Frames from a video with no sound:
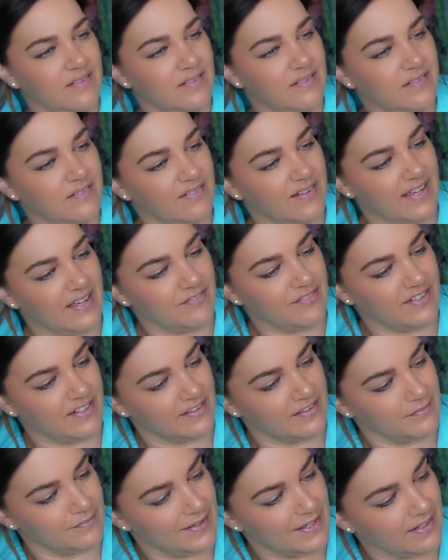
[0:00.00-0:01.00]
Do I have
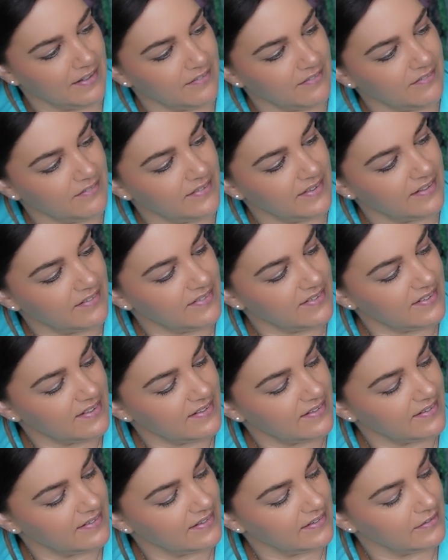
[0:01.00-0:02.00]
another mark? Oh, there is
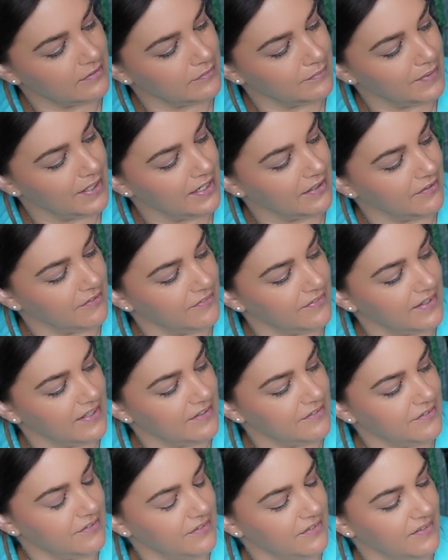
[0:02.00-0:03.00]
another little mark on
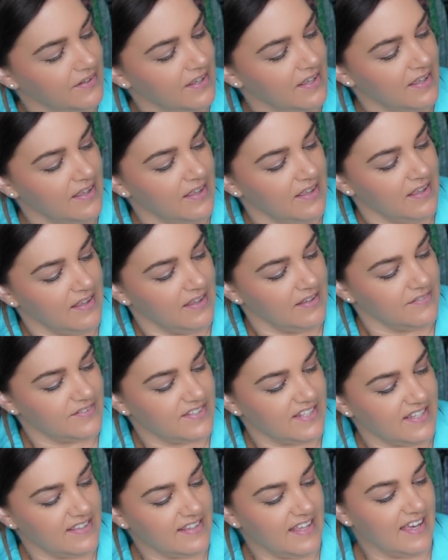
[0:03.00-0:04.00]
there too. I've
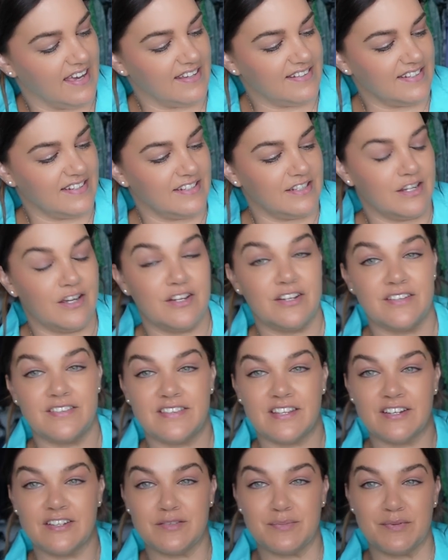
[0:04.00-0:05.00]
seen that. I didn't notice
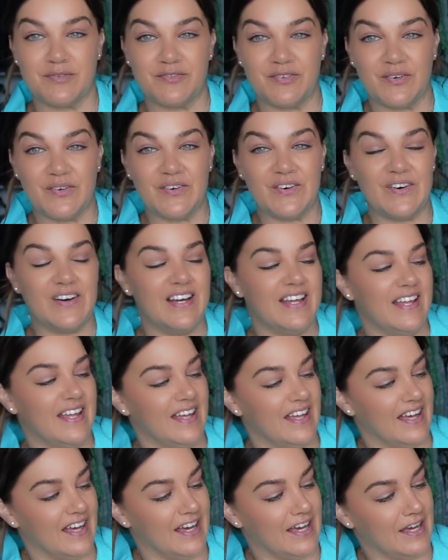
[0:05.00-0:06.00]
those before,
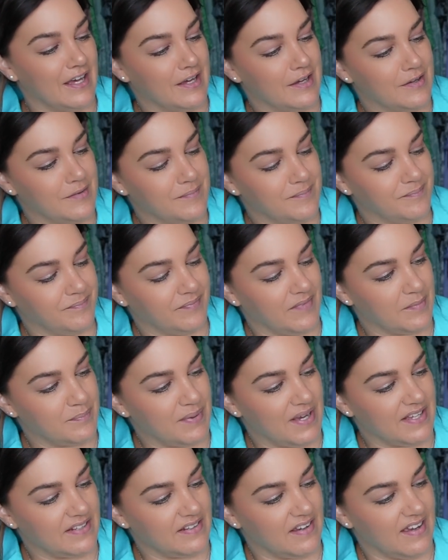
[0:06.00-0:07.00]

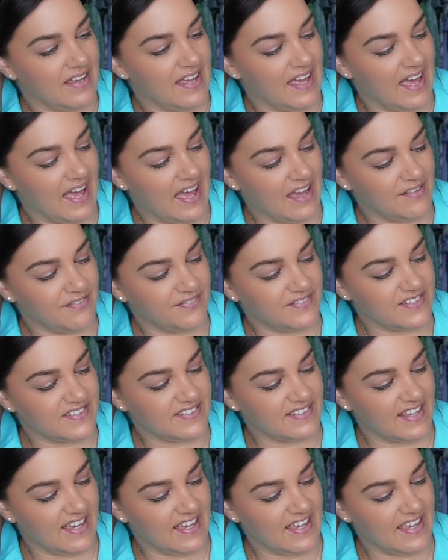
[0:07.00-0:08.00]
but I have to
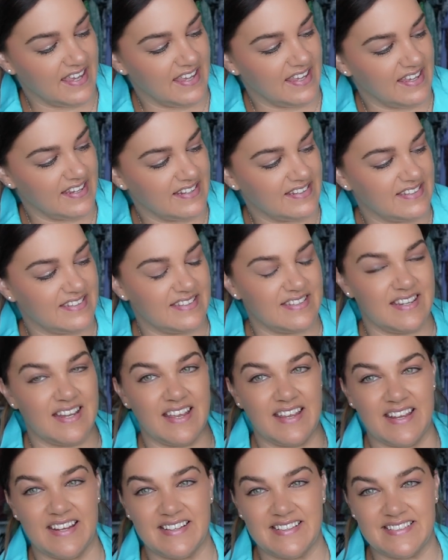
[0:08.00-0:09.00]
say
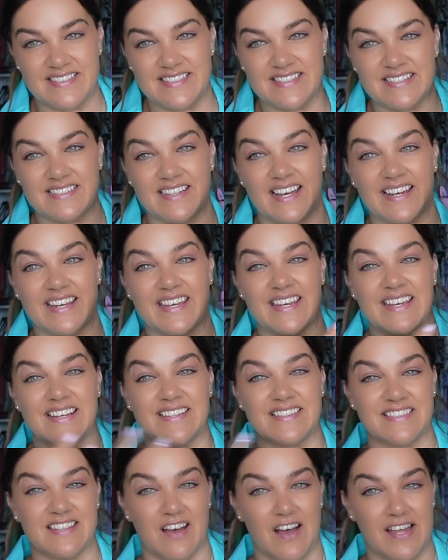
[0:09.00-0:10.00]
it's like
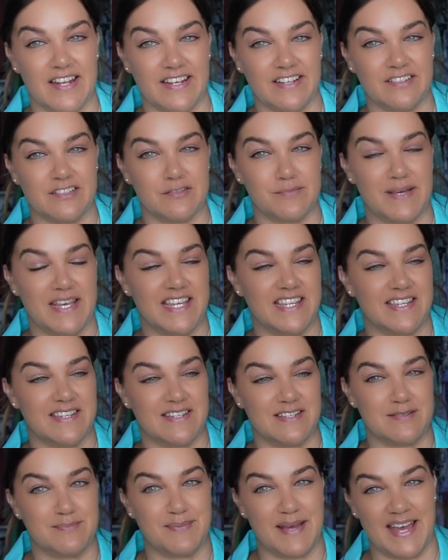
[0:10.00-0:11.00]
exciting to me that
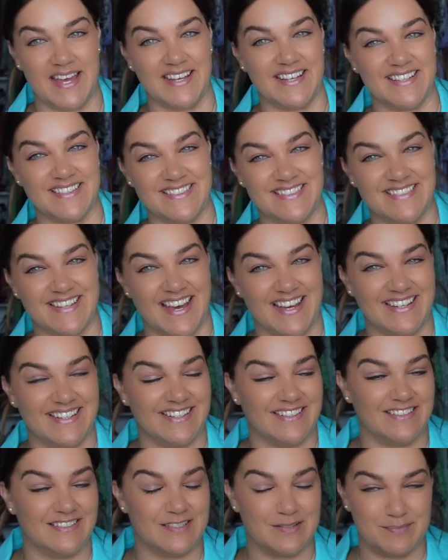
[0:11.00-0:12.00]
this bag is
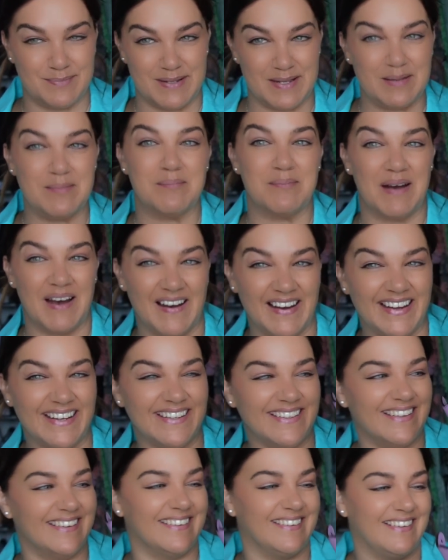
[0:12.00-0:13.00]
starting to be
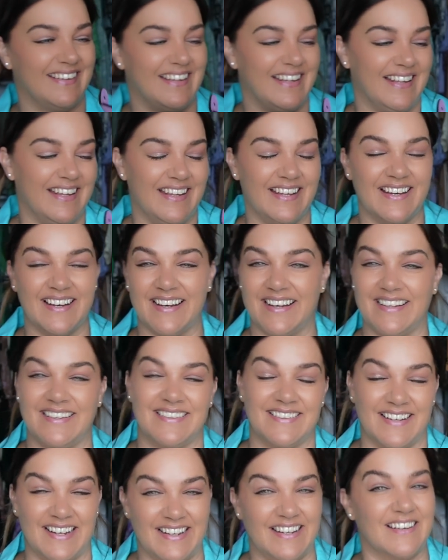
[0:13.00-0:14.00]
mine.
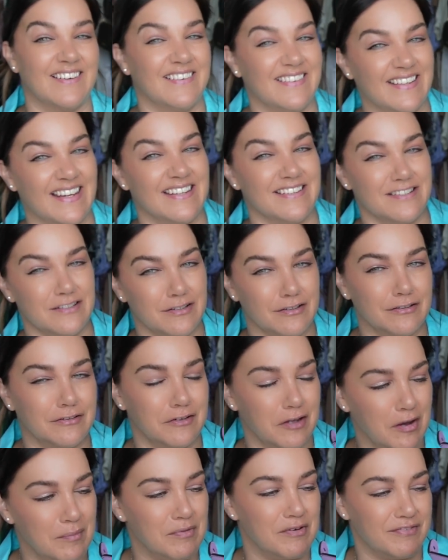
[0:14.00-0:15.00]
And I know that's not
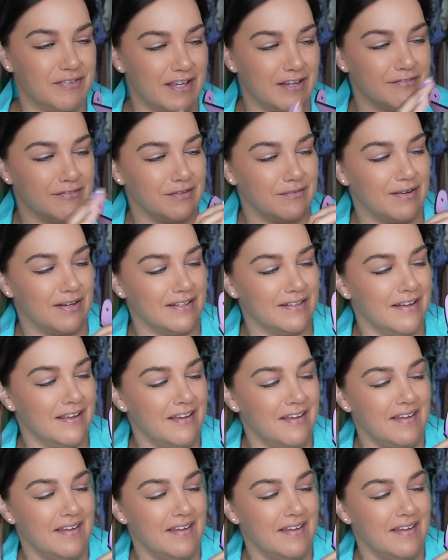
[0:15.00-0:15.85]
normal for everyone.